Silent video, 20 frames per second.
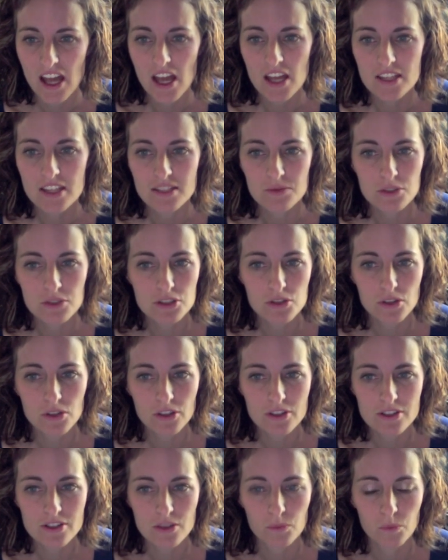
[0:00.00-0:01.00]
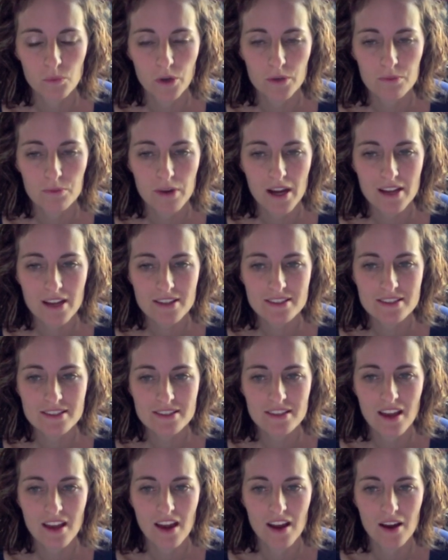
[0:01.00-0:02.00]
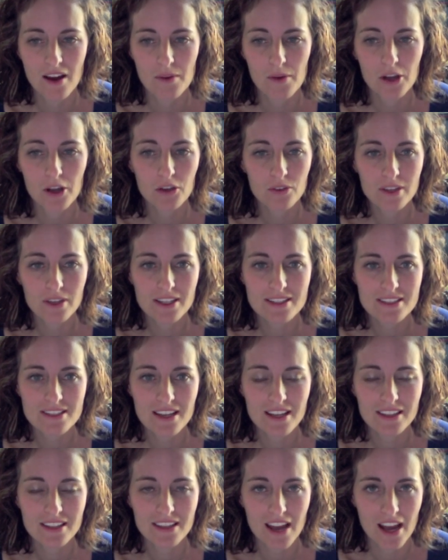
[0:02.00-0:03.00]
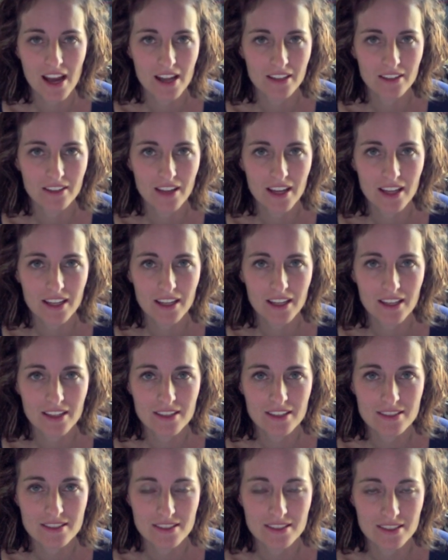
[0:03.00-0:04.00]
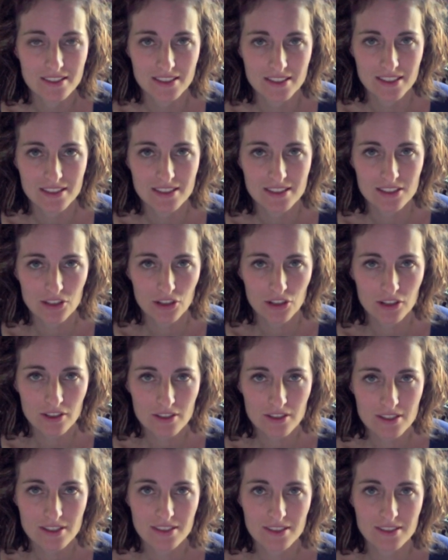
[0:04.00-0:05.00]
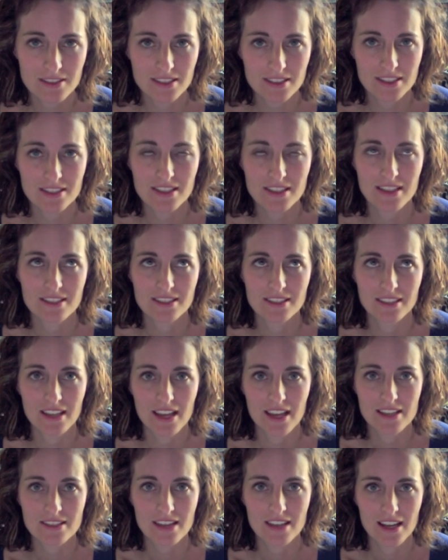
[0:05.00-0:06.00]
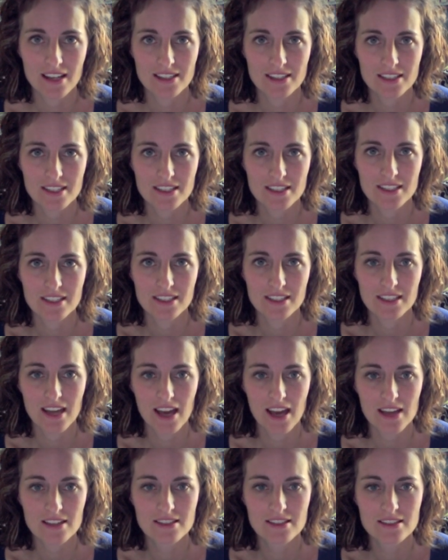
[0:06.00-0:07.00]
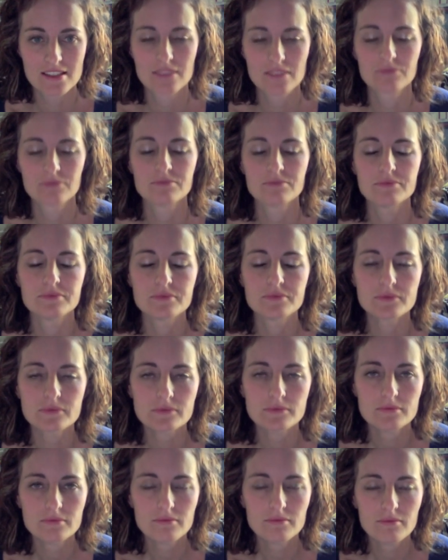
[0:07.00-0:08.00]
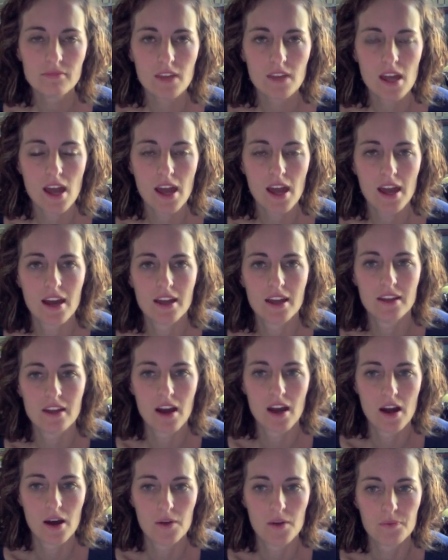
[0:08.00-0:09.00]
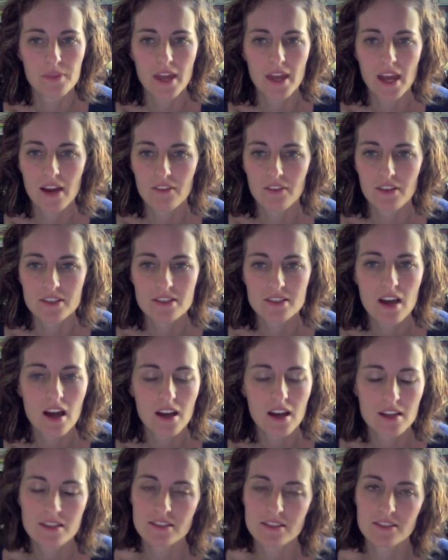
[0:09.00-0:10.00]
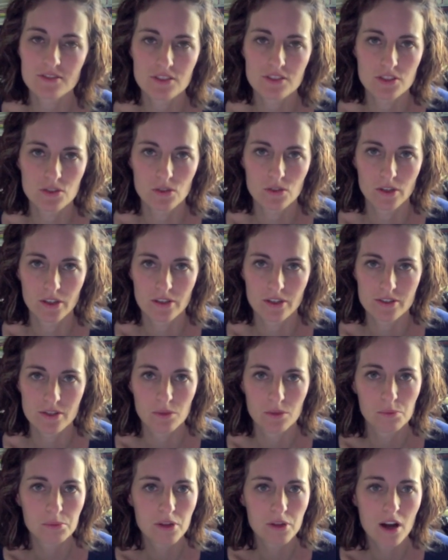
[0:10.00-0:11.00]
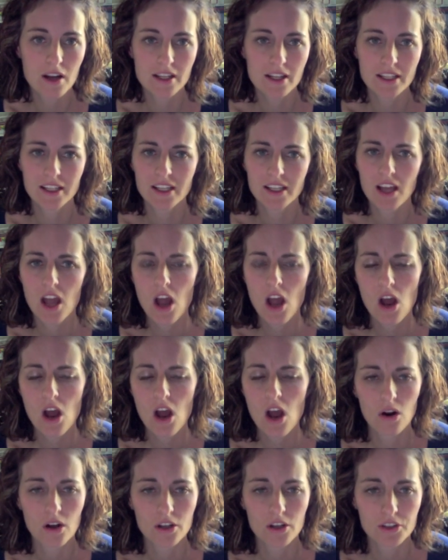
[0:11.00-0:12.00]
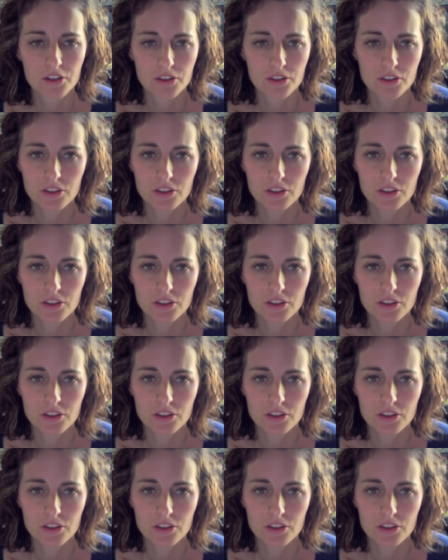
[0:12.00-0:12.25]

Some tutorials on WordPress. A great site that I like is the Sits Girls, Sits as in S-I-T-S. And they have tons of tutorials on blogging, on,